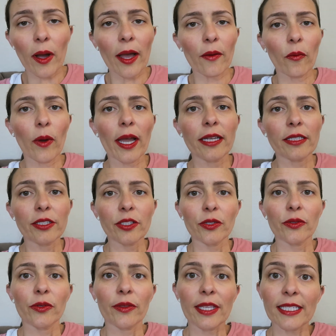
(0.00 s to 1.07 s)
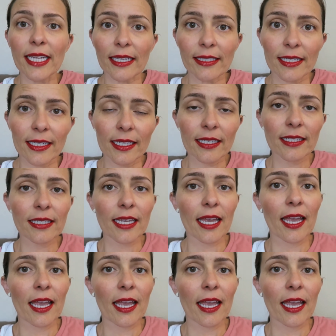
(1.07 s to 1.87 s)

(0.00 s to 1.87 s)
I went to the dentist,